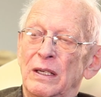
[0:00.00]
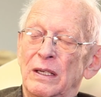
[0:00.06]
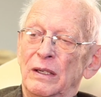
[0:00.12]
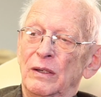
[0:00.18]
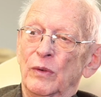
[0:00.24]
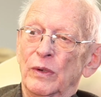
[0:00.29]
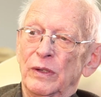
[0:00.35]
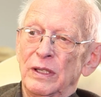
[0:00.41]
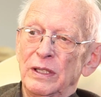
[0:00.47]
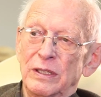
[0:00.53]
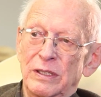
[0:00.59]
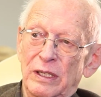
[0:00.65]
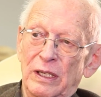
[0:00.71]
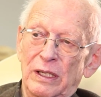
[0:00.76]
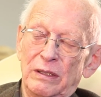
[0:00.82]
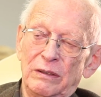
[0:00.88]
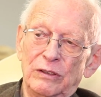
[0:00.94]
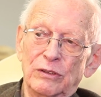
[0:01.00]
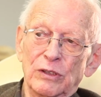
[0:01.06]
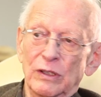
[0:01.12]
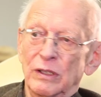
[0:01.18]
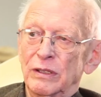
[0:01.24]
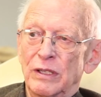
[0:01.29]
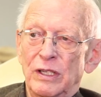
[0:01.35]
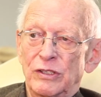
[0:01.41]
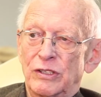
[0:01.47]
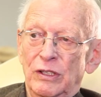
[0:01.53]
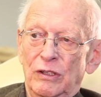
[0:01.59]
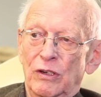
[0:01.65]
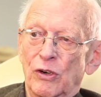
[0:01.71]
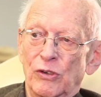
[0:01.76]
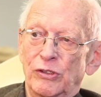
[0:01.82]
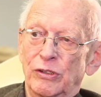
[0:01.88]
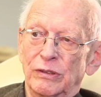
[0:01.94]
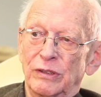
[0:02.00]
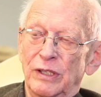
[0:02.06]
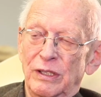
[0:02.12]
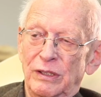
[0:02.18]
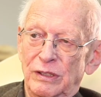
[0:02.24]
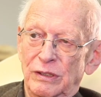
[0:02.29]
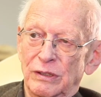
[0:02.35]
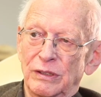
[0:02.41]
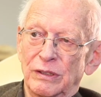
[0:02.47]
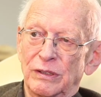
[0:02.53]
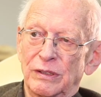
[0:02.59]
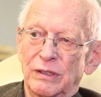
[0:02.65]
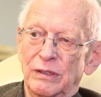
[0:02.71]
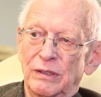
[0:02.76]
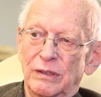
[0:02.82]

when he said, during these negotiations,